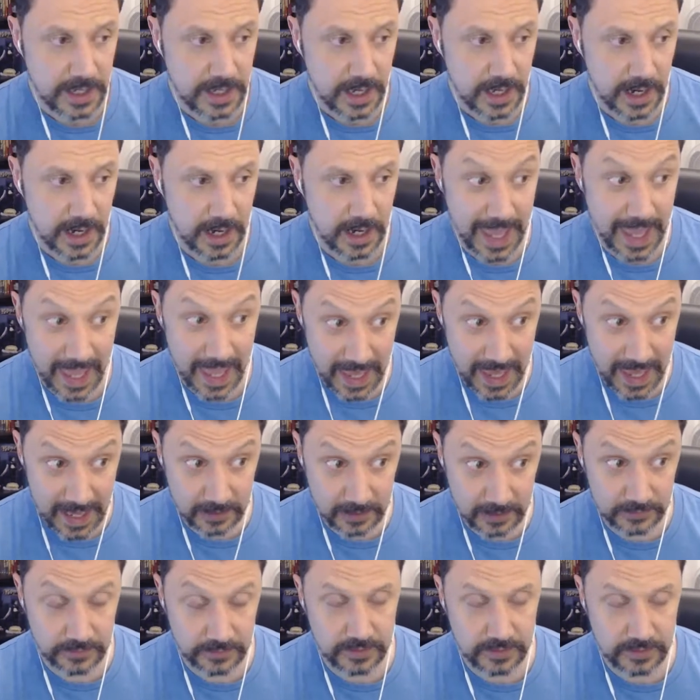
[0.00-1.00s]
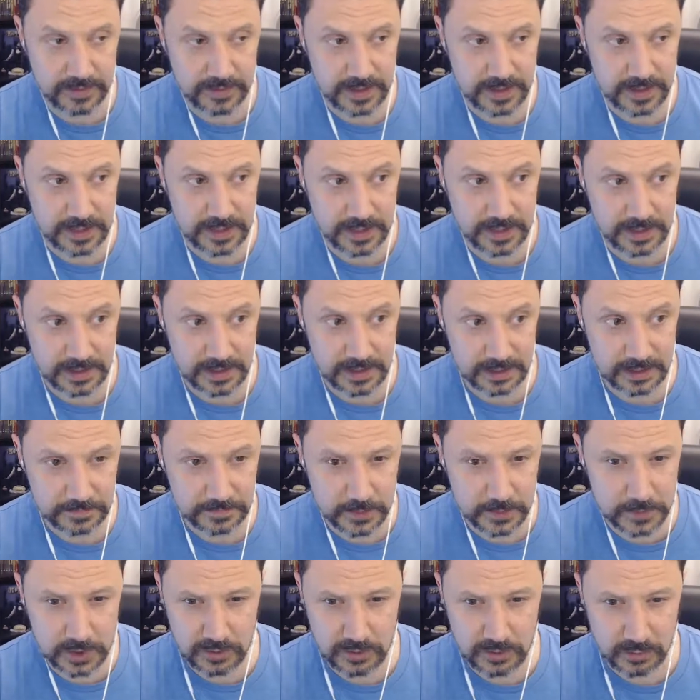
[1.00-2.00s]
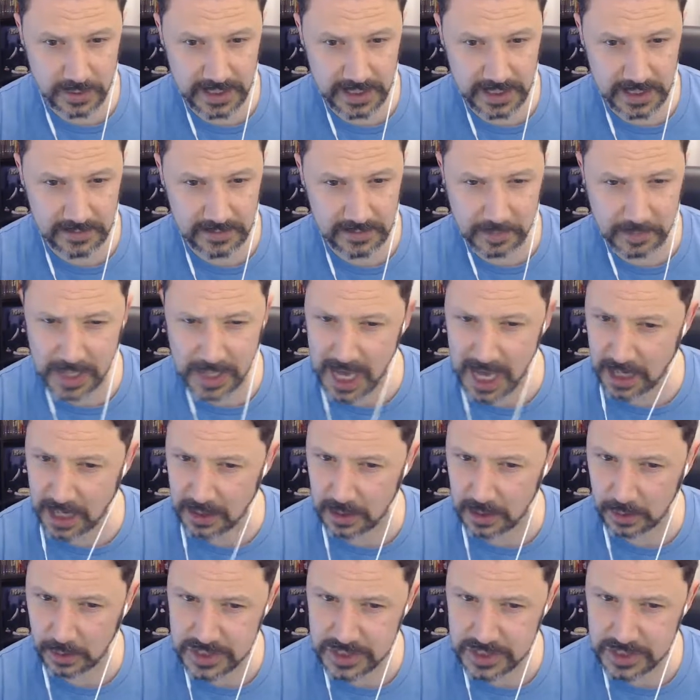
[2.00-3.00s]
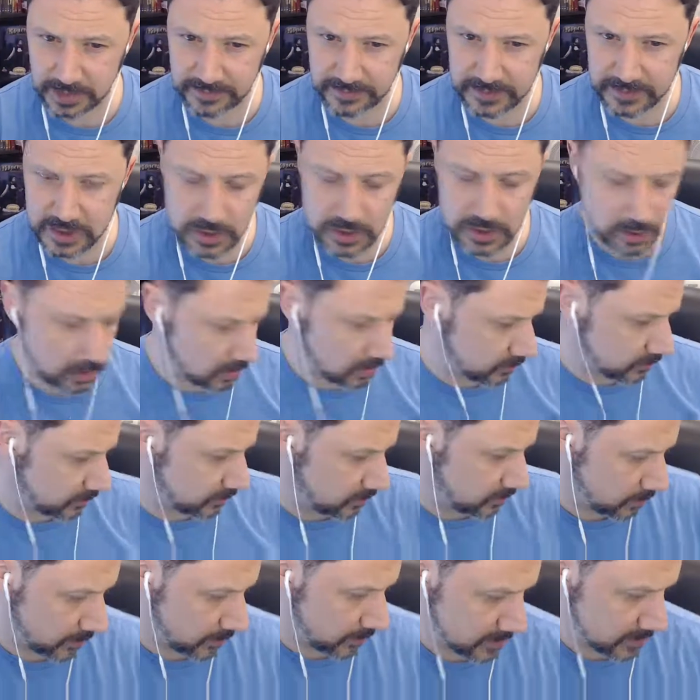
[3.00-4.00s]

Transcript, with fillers: uh, and the Queen of the Black Coast, I believe it's called. No, what is it